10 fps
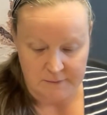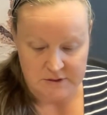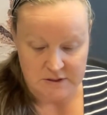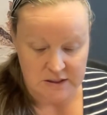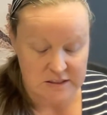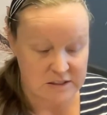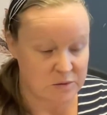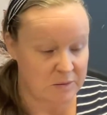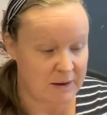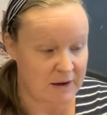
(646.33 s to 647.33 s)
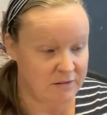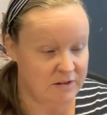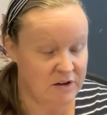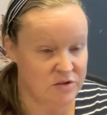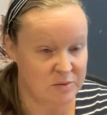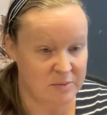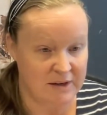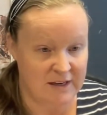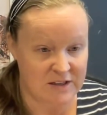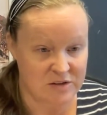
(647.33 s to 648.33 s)
So this is all about nurturing by
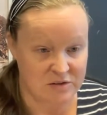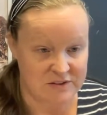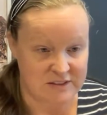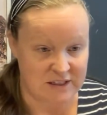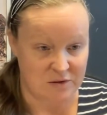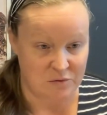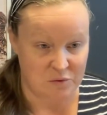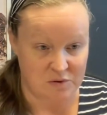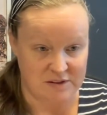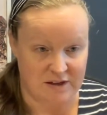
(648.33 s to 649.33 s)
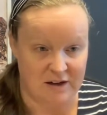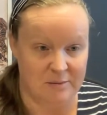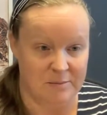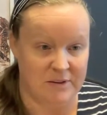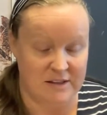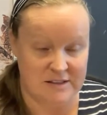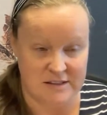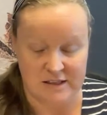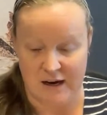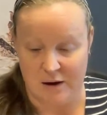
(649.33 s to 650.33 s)
nature, obviously, in the raw diet, but this
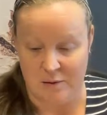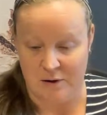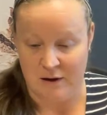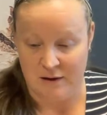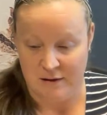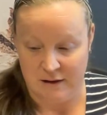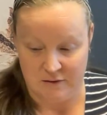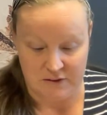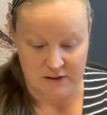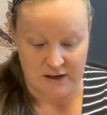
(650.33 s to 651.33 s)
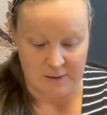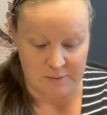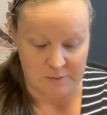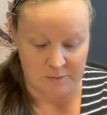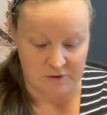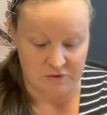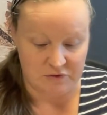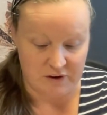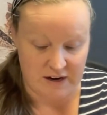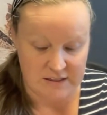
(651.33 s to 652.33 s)
is how everything happened with
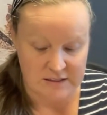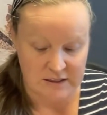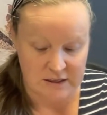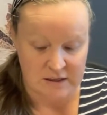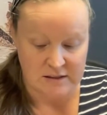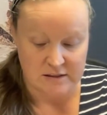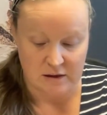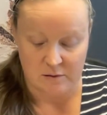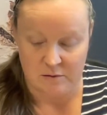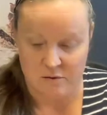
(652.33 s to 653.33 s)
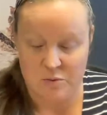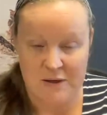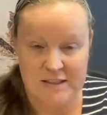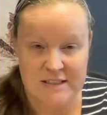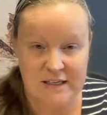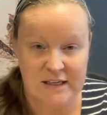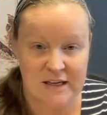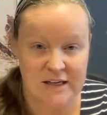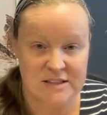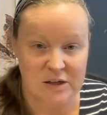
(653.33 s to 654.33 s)
Fred. So 20
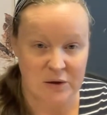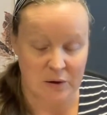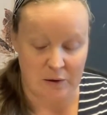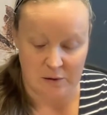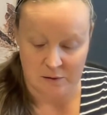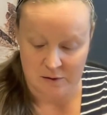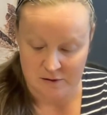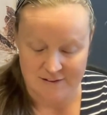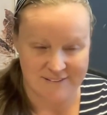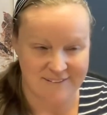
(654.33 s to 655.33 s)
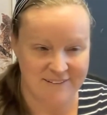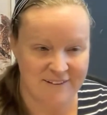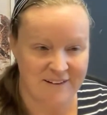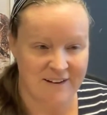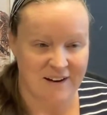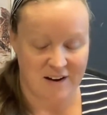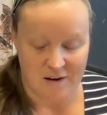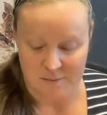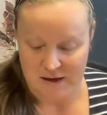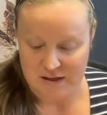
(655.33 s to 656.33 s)
years ago,
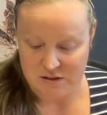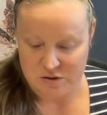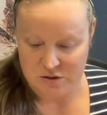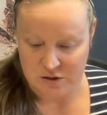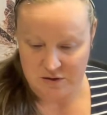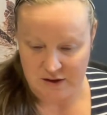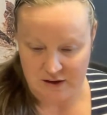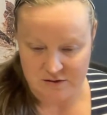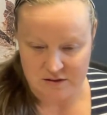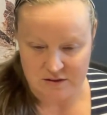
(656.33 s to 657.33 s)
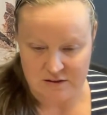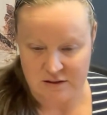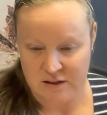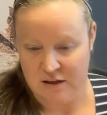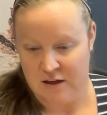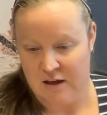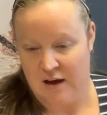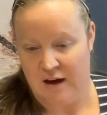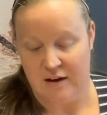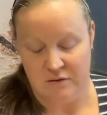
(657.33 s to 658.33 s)
in
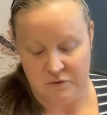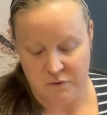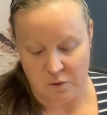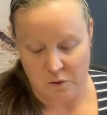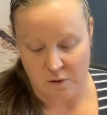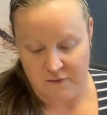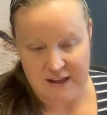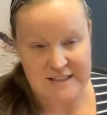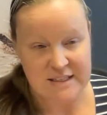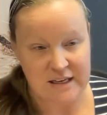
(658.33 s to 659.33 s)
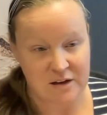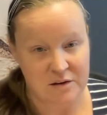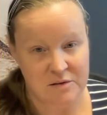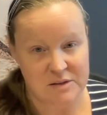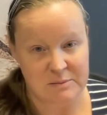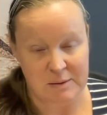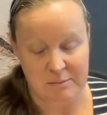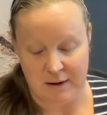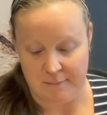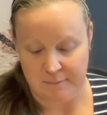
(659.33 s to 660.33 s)
2004, Nettie, who is my
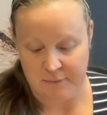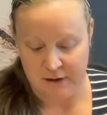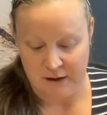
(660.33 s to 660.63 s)
mum,